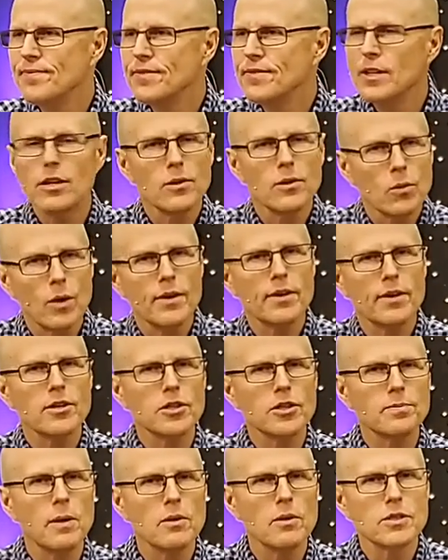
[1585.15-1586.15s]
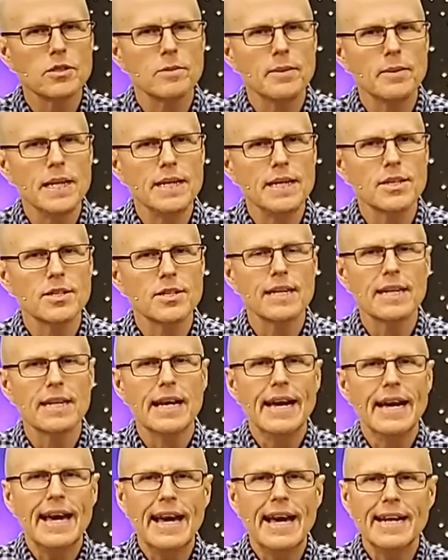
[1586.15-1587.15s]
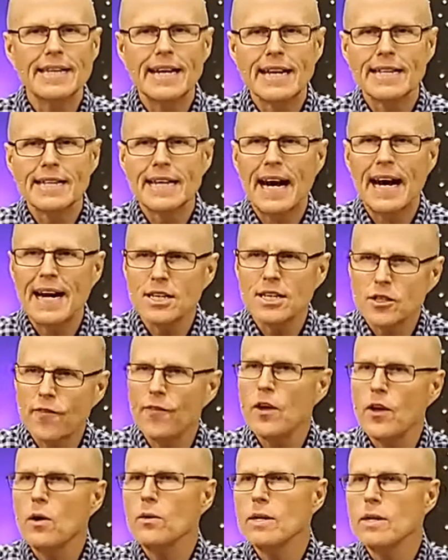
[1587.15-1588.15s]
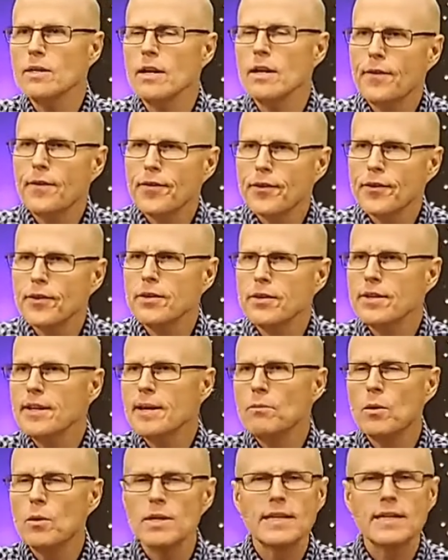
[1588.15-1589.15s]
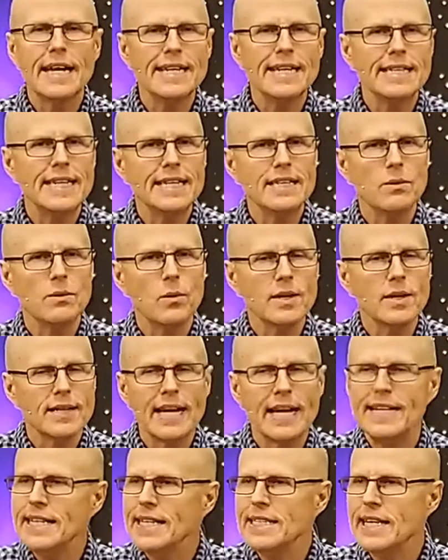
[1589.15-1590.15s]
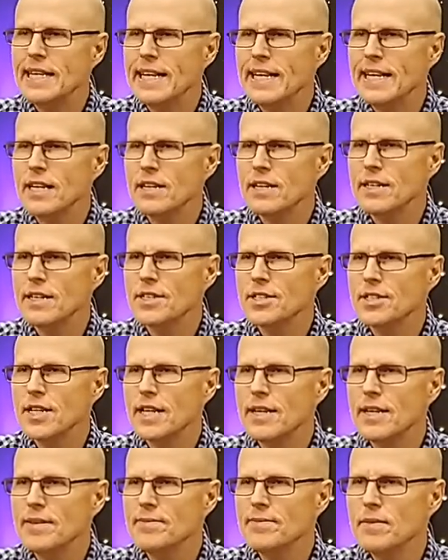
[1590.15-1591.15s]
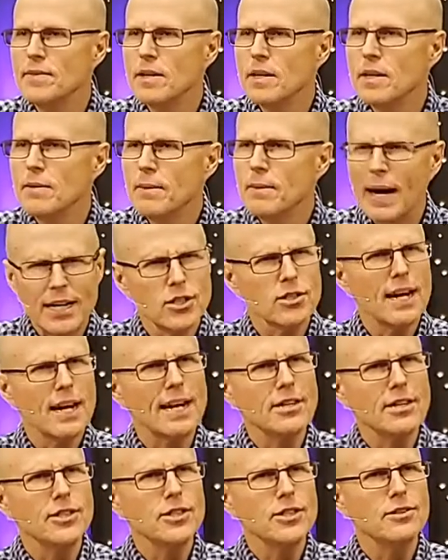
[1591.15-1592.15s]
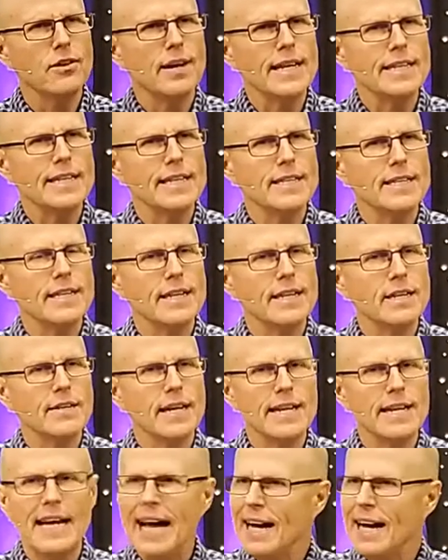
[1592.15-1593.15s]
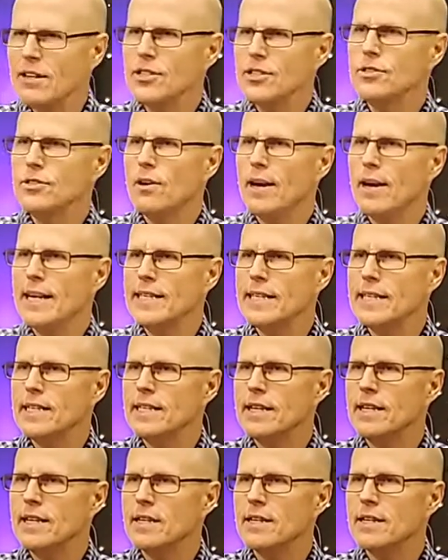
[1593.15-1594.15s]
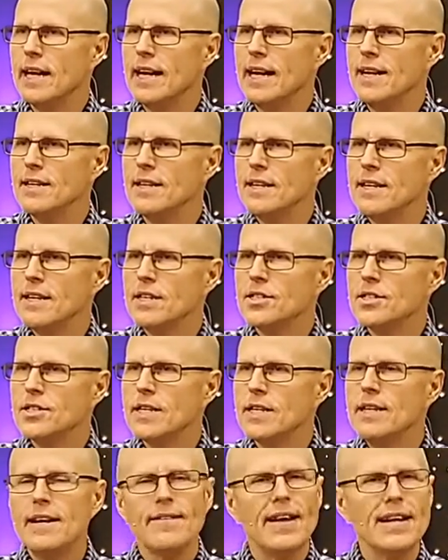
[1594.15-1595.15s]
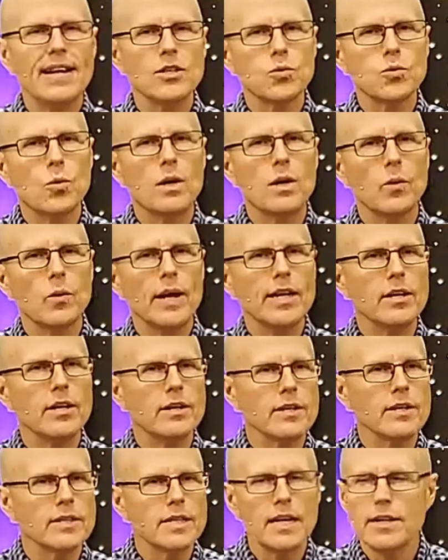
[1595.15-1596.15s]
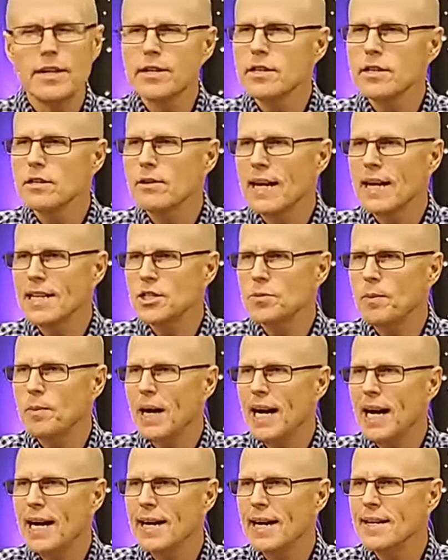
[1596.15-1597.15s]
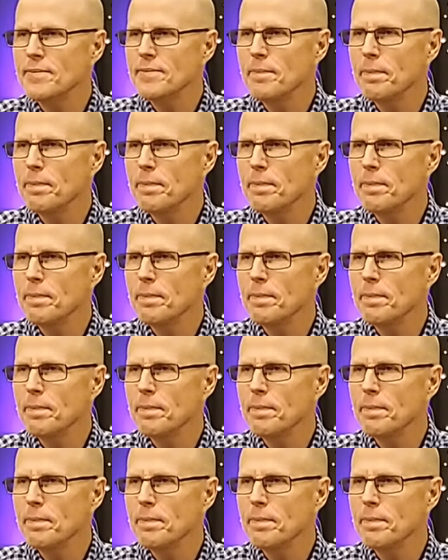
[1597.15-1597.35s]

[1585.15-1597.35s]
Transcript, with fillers: They're where they're supposed to be. And, and, and God's flowing through to them what they need, what they need to hear, you see. Pastor, how would you know I need to hear that? How would you know I need to hear that? See, that's one way you can tell you're in the right spot.